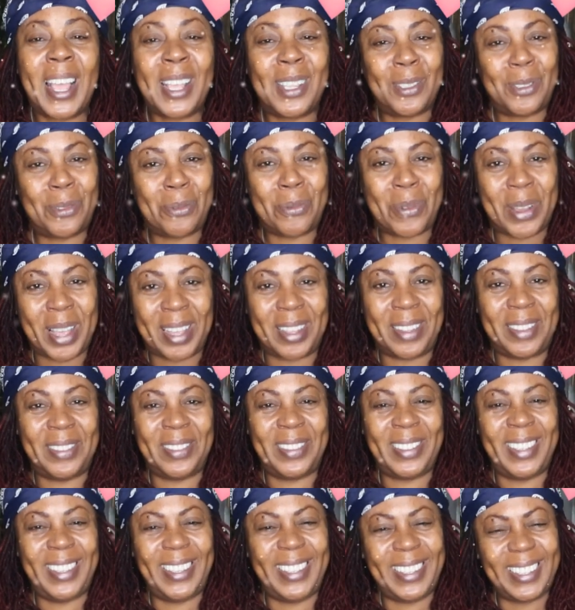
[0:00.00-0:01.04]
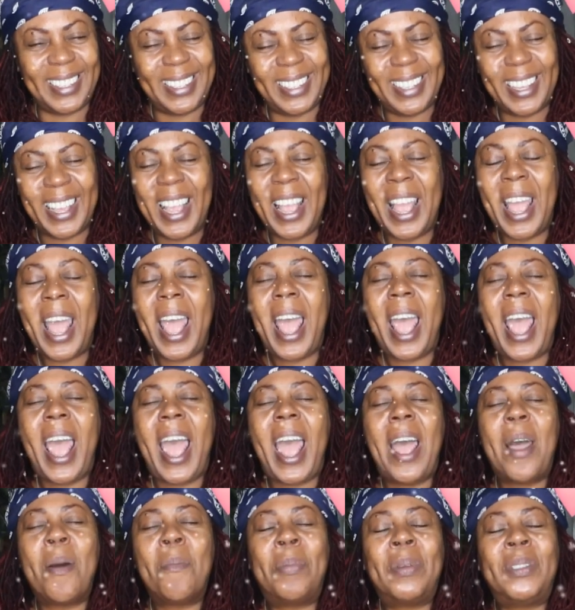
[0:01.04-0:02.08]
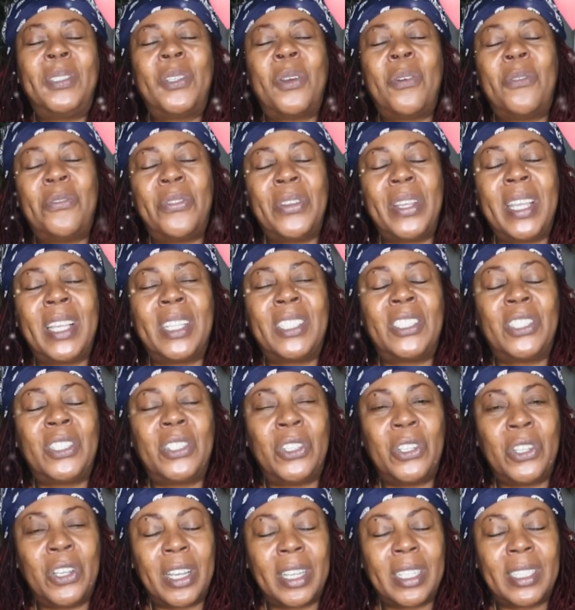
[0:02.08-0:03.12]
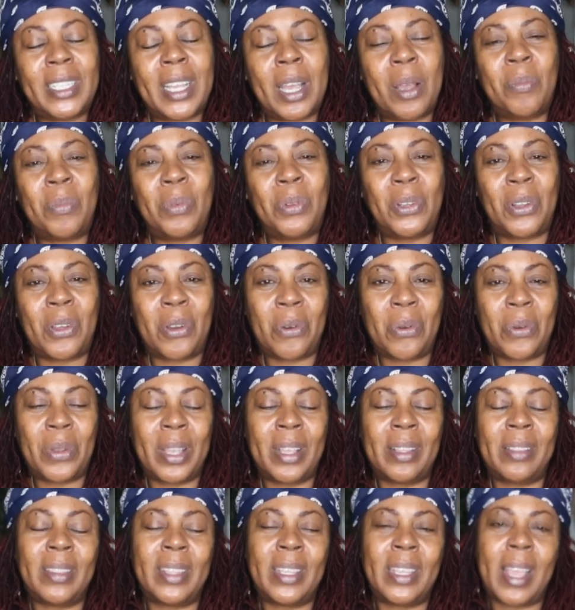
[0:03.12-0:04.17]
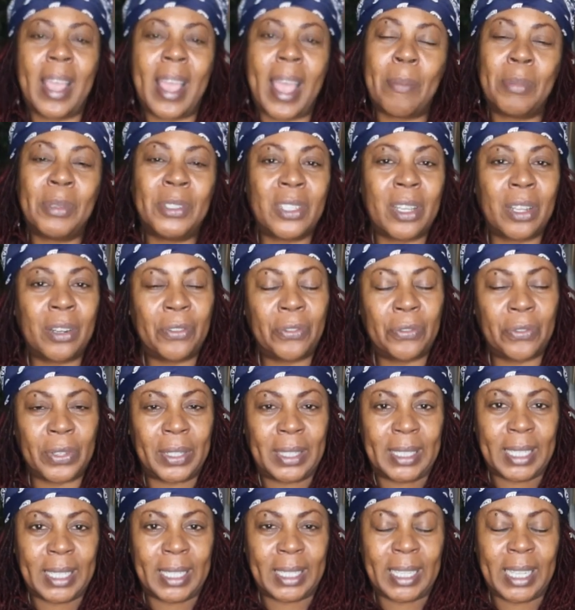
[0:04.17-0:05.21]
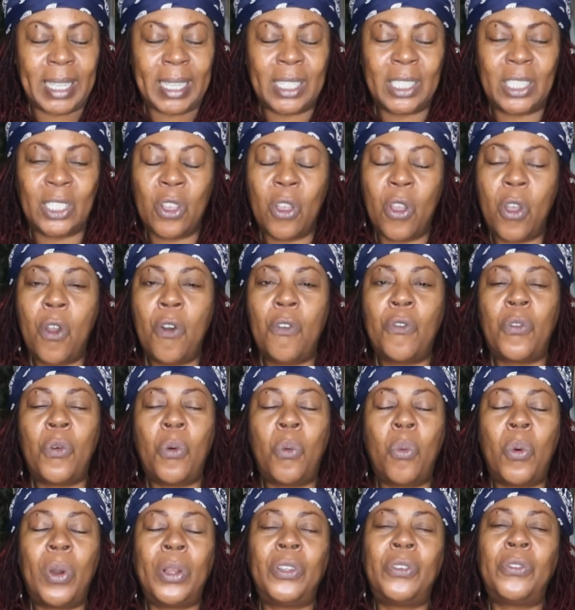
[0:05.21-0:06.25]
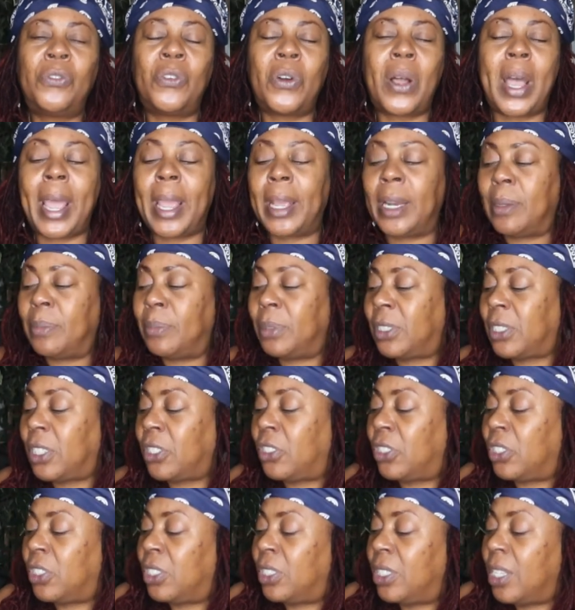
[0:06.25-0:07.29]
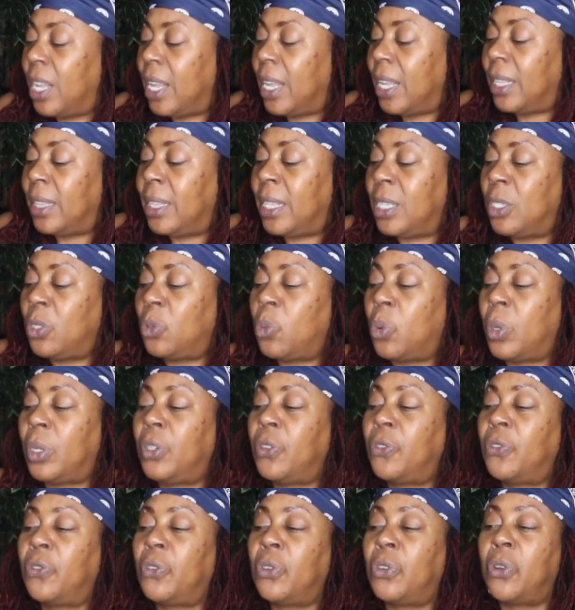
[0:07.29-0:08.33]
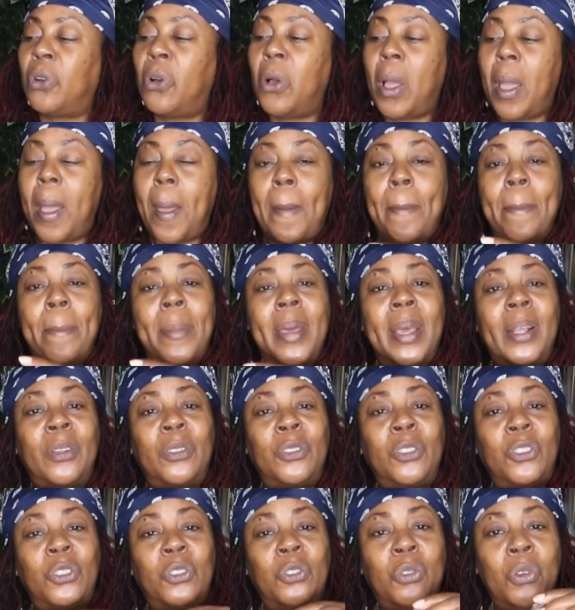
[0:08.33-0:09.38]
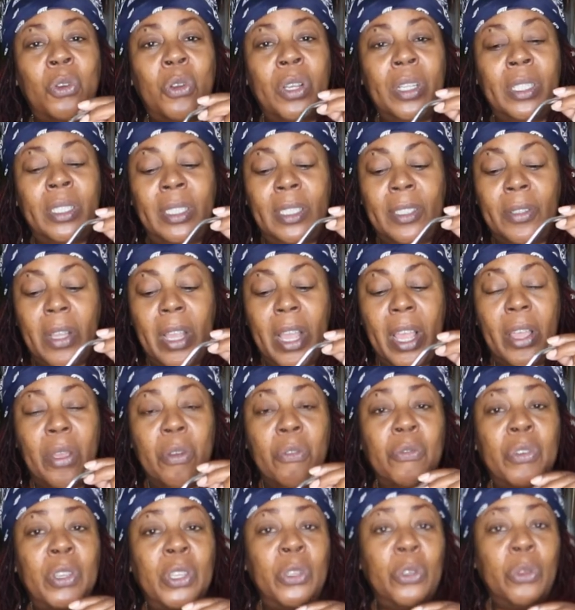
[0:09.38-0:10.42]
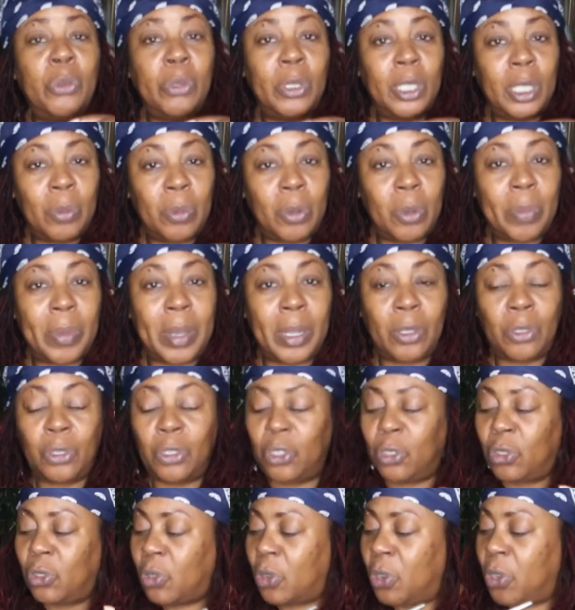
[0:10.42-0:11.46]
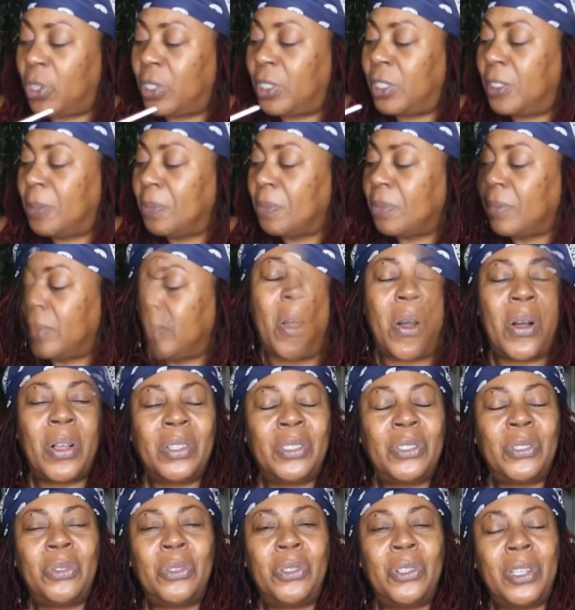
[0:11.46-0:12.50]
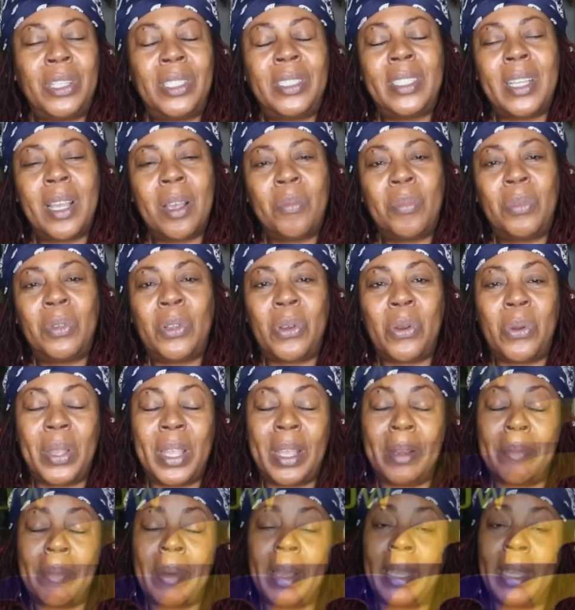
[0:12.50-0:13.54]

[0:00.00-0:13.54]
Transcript: as well. But don't forget to look down below in the Amazon affiliate links for wonderful items such as these wonderful metal straws, reusable metal straws. Also look down below in